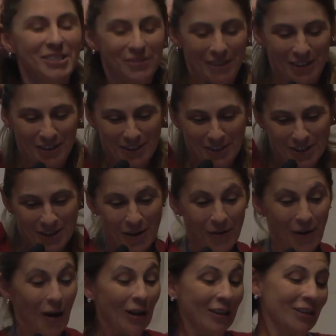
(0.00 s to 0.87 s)
want to
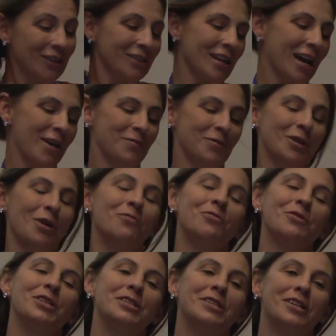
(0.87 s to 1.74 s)
show all the types
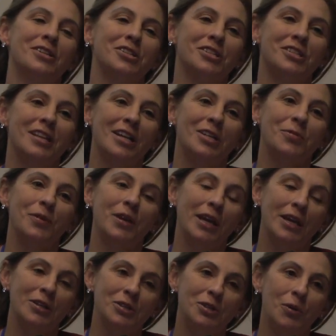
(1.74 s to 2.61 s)
of researches that we
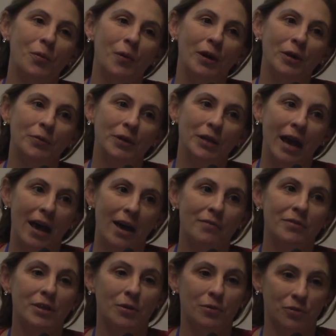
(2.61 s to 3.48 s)
can do when we
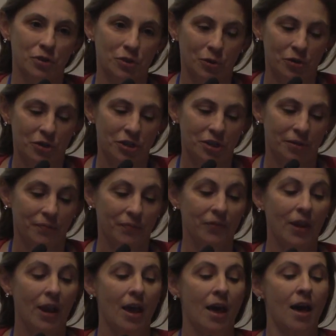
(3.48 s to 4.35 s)
have the
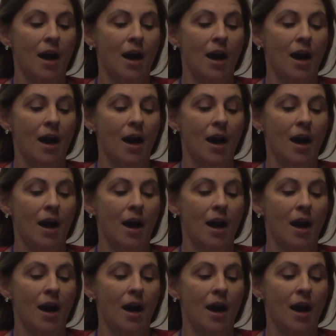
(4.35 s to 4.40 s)
consortium.